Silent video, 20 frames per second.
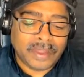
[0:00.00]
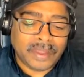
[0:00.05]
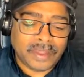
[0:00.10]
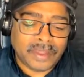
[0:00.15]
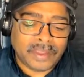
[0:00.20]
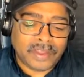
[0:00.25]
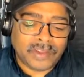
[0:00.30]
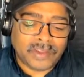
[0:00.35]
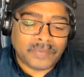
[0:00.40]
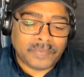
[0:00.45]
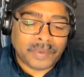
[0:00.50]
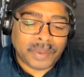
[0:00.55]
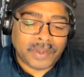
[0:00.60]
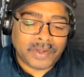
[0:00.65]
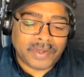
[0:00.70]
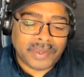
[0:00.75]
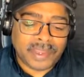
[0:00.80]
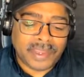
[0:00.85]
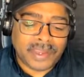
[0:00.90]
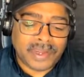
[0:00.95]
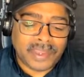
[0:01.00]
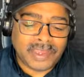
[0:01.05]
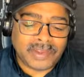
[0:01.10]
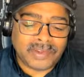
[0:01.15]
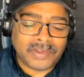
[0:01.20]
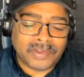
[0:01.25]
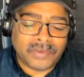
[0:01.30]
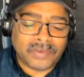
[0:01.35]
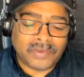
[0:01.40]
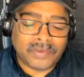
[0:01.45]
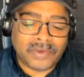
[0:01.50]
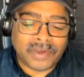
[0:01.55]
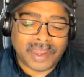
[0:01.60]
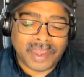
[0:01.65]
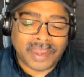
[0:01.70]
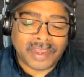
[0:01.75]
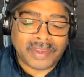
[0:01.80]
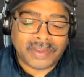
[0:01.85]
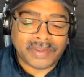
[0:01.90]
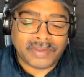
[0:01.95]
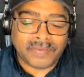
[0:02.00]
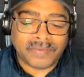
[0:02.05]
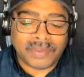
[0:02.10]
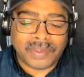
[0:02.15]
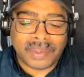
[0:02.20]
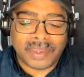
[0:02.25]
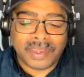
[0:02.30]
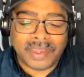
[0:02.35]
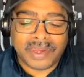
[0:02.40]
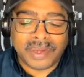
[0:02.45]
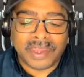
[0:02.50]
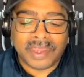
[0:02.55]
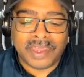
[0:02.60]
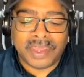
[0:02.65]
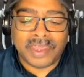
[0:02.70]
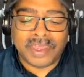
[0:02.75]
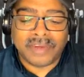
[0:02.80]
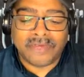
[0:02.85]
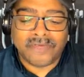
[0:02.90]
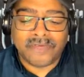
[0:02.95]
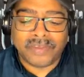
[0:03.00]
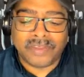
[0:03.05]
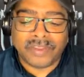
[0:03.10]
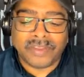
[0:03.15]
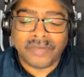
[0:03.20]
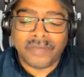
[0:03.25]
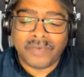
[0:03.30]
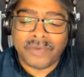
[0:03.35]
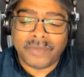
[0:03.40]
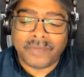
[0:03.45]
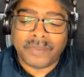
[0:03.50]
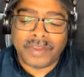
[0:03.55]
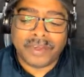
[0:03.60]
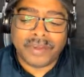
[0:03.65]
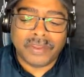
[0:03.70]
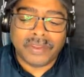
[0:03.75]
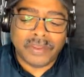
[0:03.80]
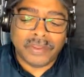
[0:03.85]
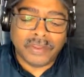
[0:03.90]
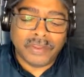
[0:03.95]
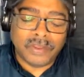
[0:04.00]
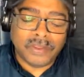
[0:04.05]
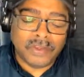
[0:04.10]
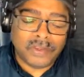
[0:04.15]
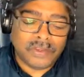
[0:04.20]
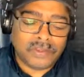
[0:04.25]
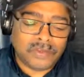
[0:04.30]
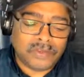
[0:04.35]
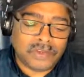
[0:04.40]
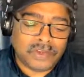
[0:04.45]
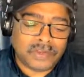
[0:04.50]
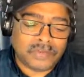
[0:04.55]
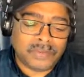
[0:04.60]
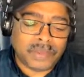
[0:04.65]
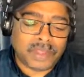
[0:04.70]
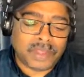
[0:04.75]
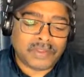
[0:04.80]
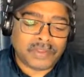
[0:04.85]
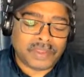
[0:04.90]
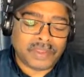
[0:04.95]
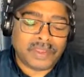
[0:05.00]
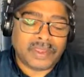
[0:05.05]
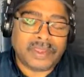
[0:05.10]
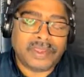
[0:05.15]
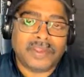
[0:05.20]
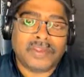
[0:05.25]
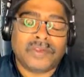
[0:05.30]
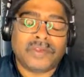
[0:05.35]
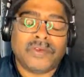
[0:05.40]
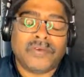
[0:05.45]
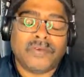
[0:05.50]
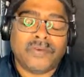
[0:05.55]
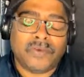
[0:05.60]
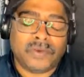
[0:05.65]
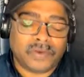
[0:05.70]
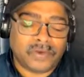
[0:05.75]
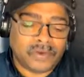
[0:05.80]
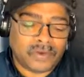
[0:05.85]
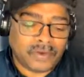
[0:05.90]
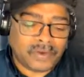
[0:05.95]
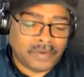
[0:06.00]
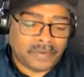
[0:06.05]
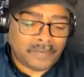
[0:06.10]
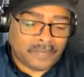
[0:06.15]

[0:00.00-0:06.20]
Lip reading: caused spontaneous orgasms in a handful of women who smelt its odor.